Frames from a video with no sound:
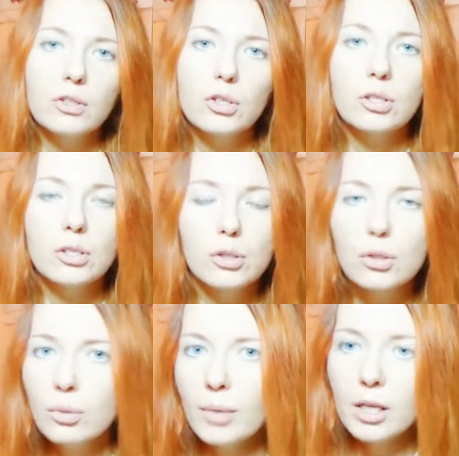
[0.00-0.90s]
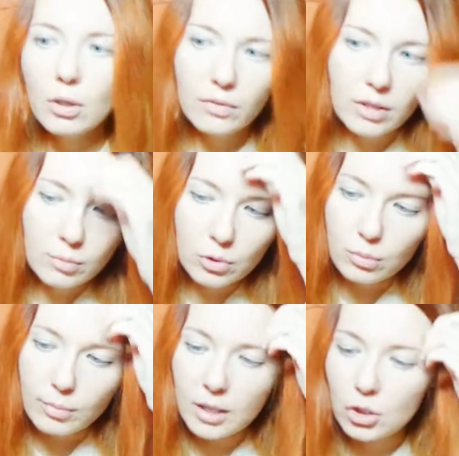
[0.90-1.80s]
just too many of them
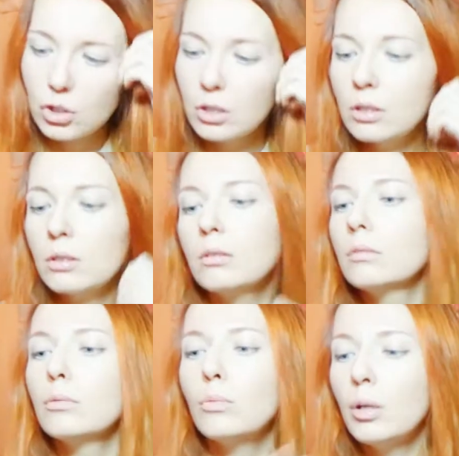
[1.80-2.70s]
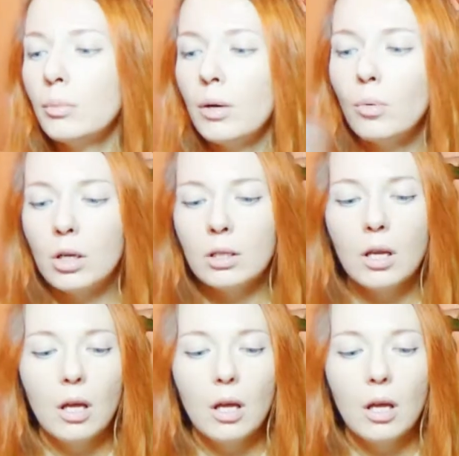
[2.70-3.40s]
to mention one by one.